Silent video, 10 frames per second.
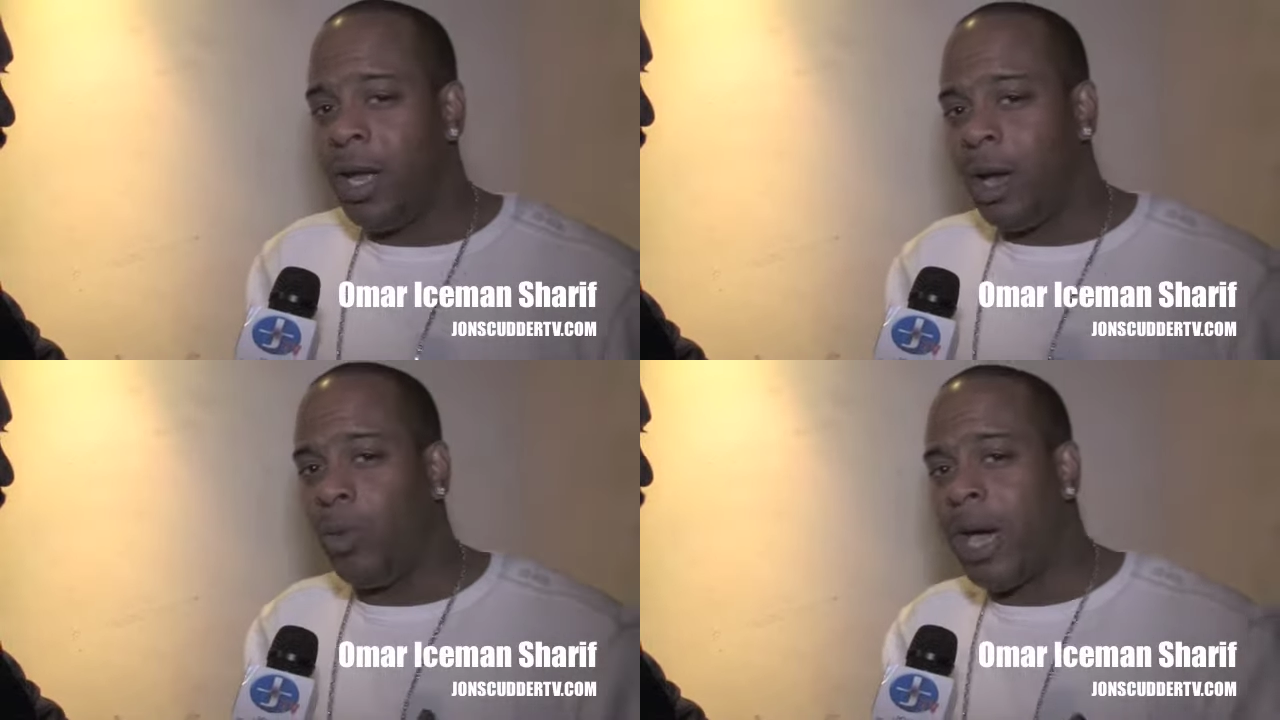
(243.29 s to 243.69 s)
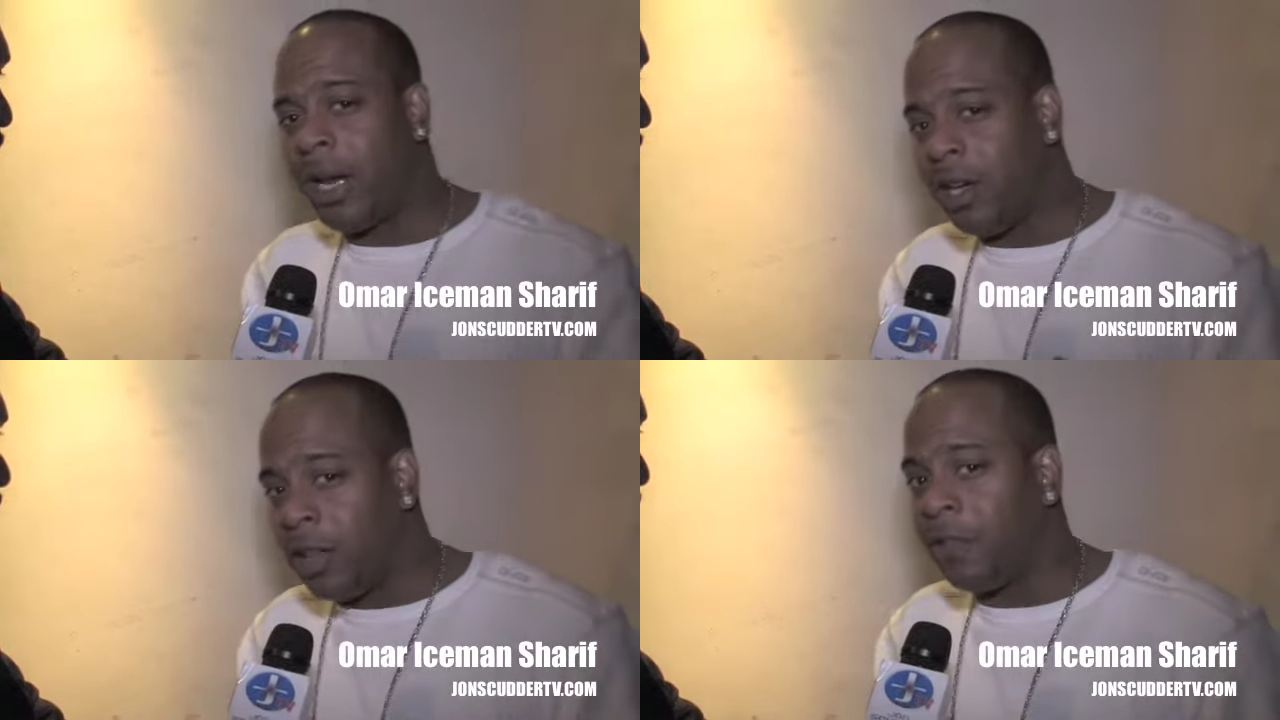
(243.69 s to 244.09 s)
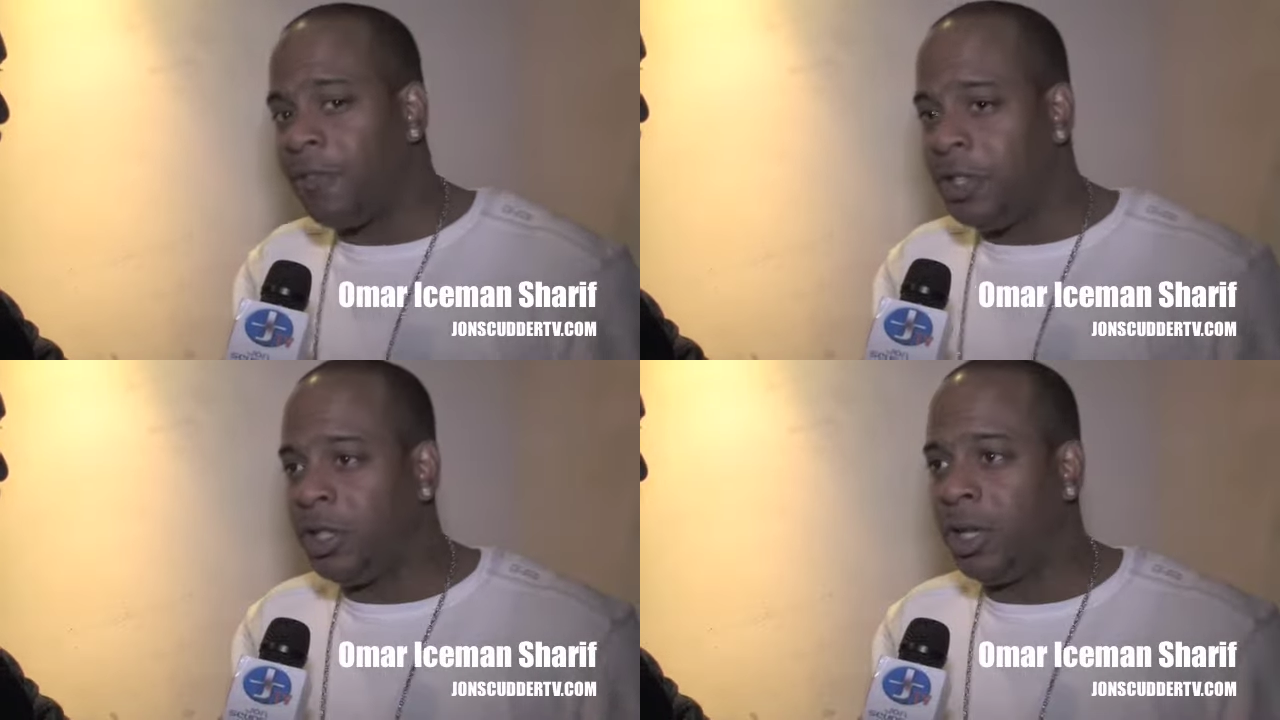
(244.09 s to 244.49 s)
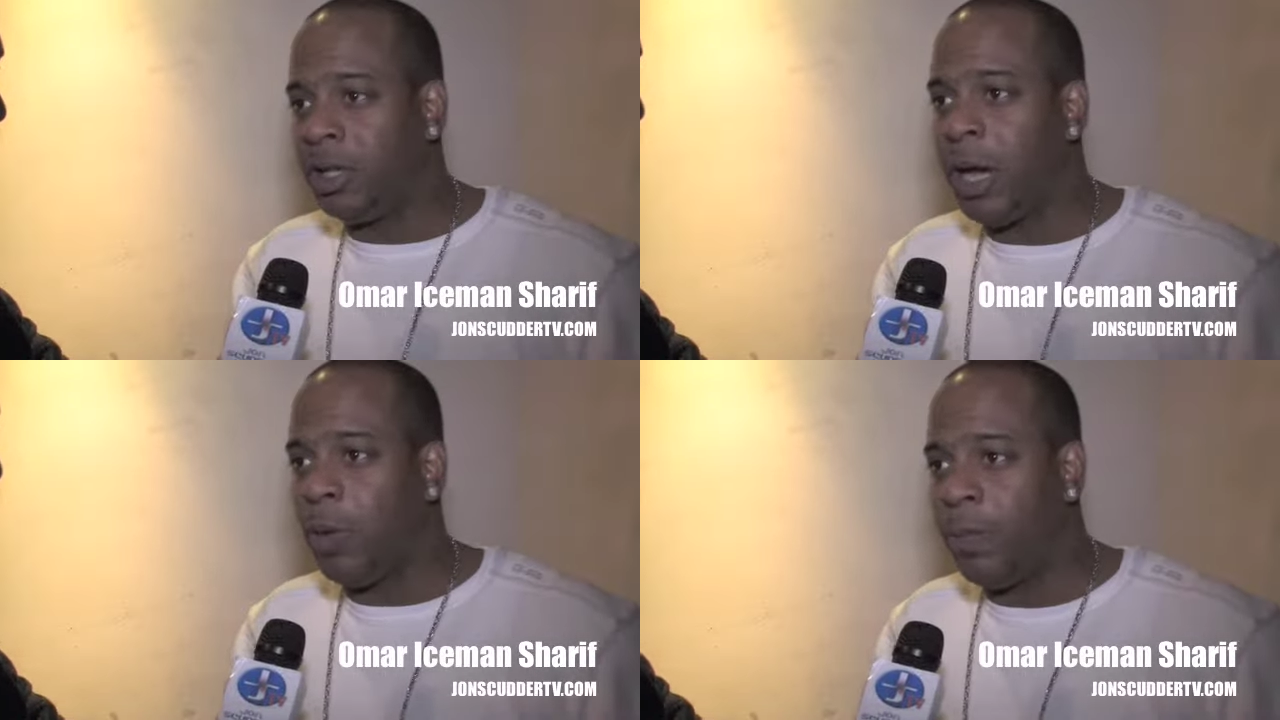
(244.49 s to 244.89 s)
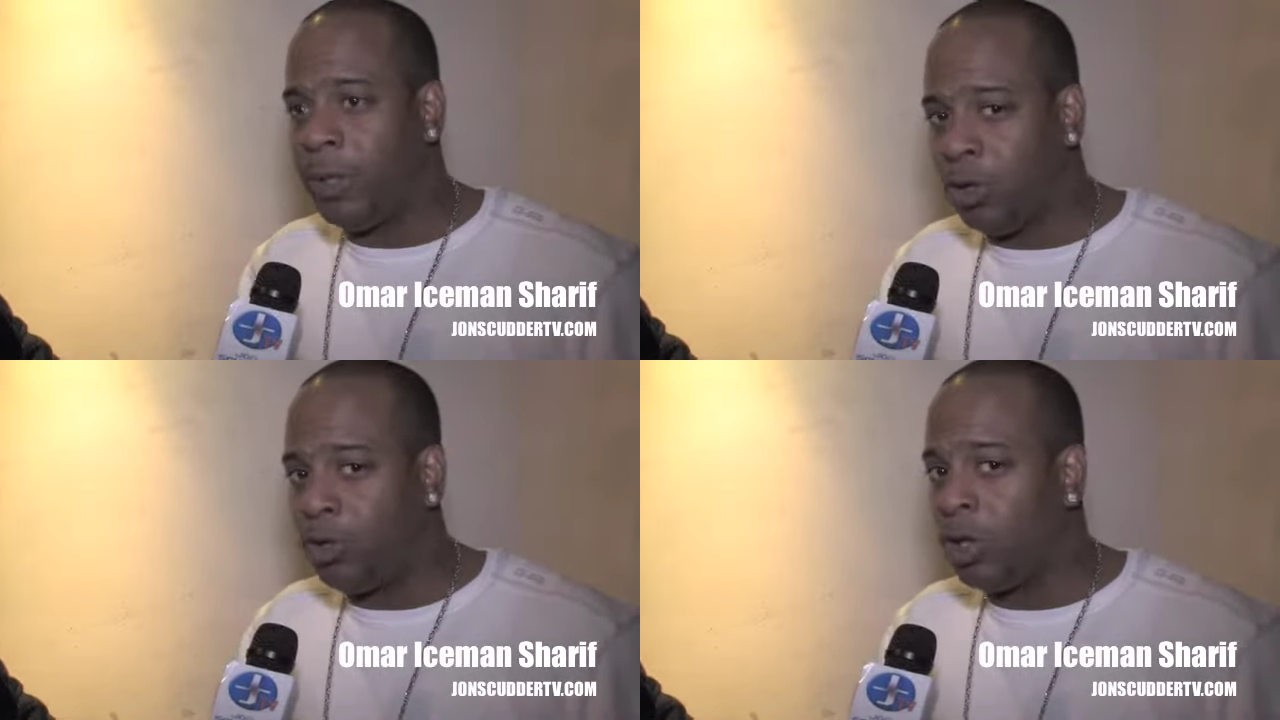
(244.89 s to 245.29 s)
And we got another feature that we're
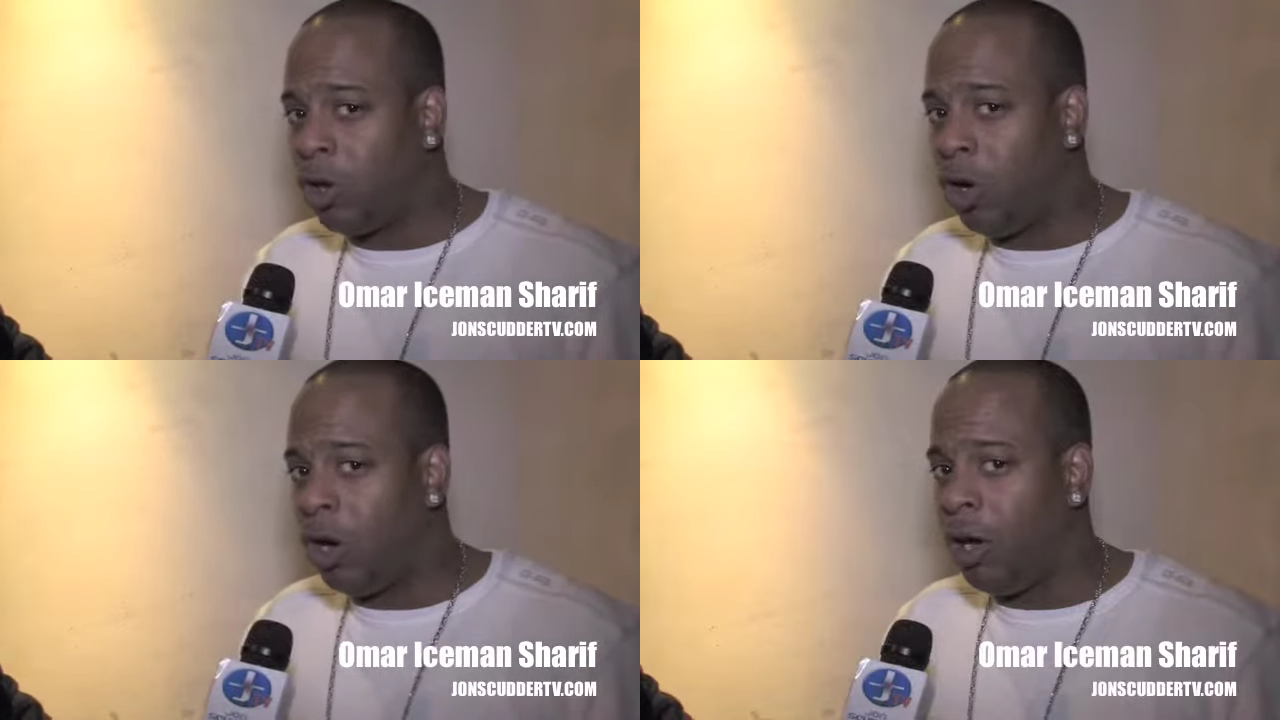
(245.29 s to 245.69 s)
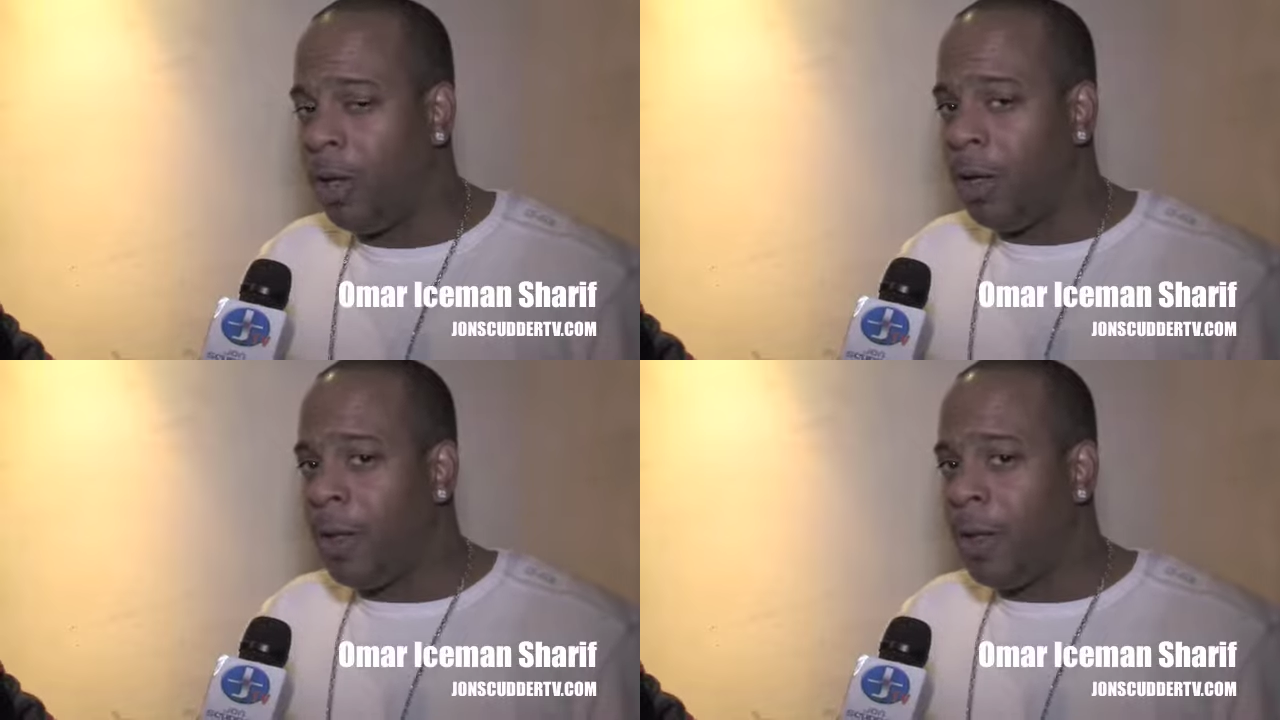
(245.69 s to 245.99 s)
producing called